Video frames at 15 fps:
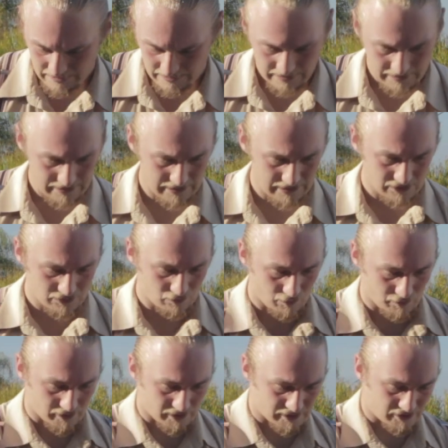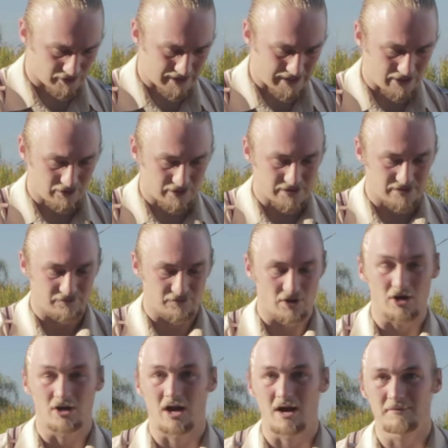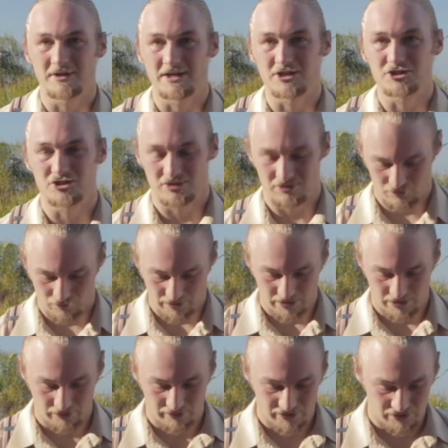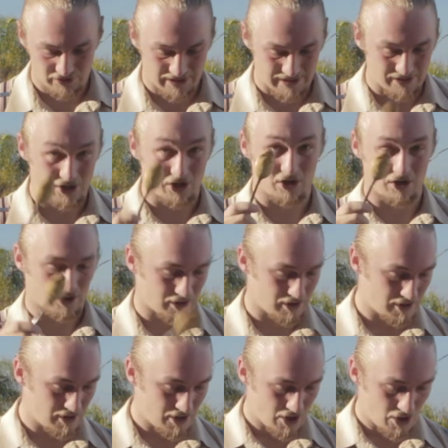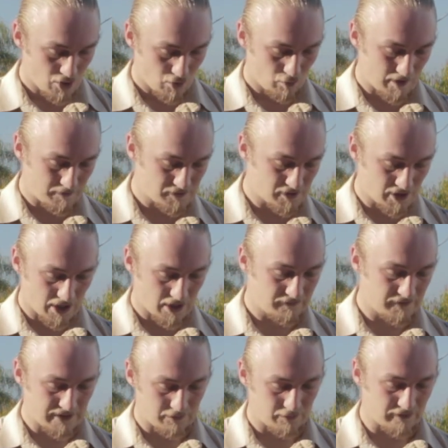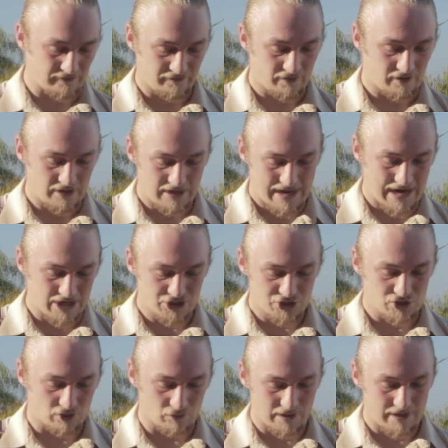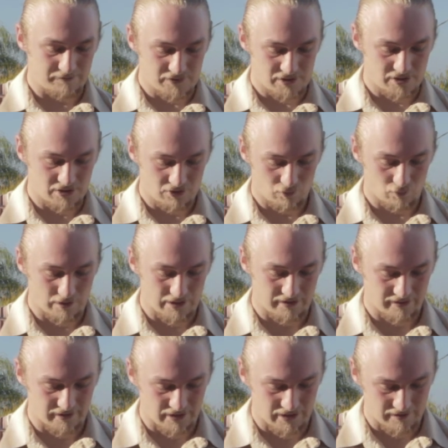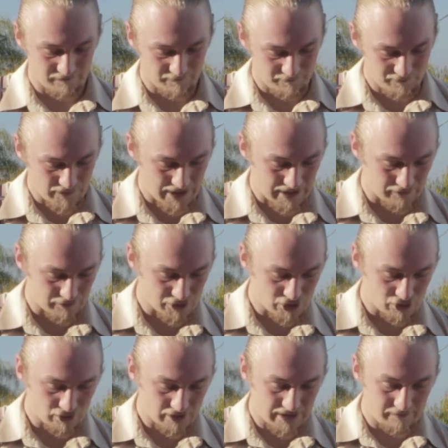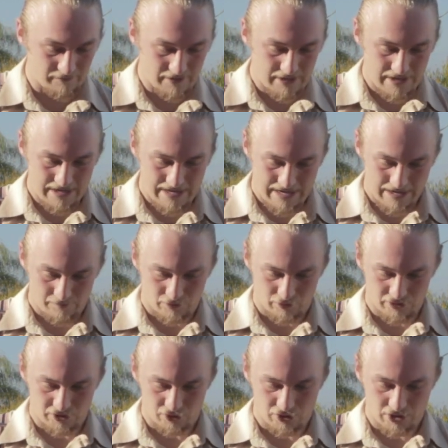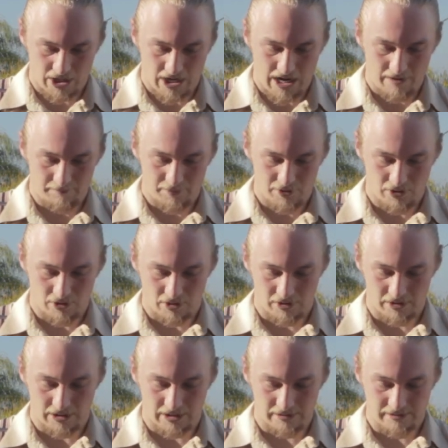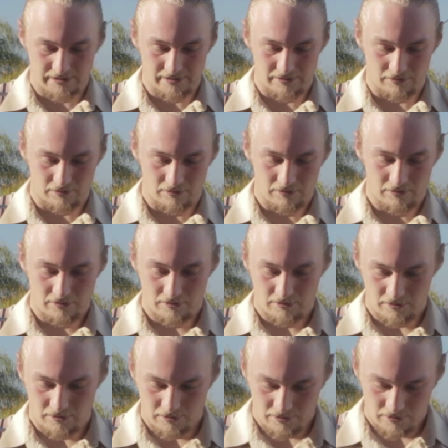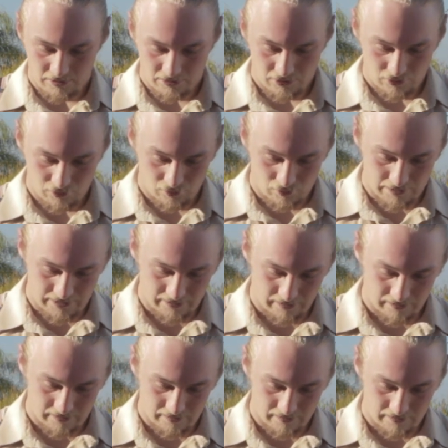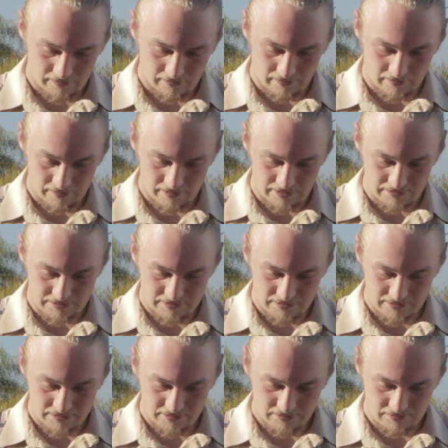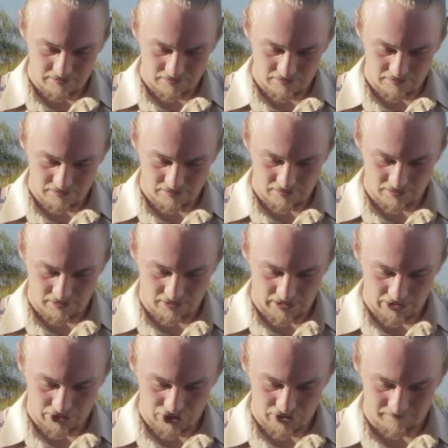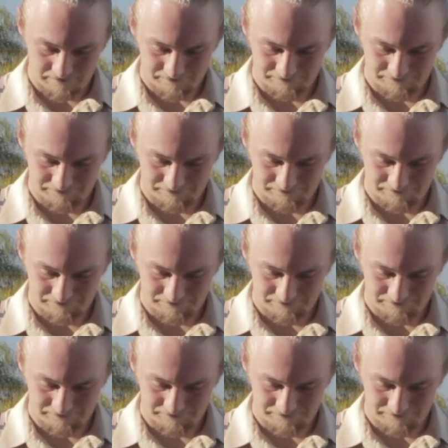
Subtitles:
And what we're going to do now is for our combination, we are going to take our whipped coffee that we've extra whipped with Irish cream, and we're going to top our cocktail with this concoction.